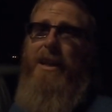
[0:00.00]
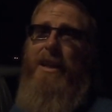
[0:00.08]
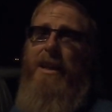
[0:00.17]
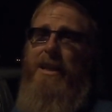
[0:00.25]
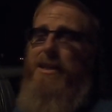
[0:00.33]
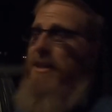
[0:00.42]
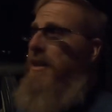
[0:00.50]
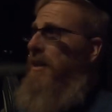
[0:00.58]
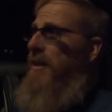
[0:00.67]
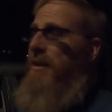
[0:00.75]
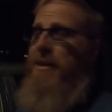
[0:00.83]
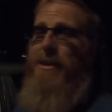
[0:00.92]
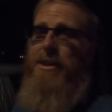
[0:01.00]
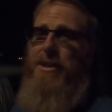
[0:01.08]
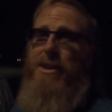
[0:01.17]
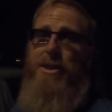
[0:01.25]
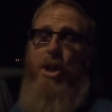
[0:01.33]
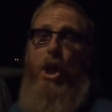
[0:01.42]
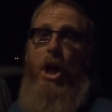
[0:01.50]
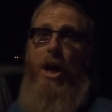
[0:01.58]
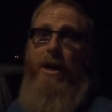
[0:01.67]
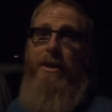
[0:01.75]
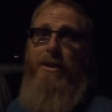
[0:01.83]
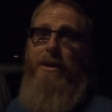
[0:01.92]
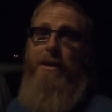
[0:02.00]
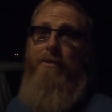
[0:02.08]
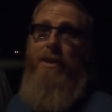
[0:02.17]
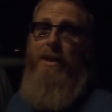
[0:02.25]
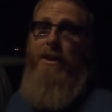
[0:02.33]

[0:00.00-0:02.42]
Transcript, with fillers: It's like six o'clock in the evening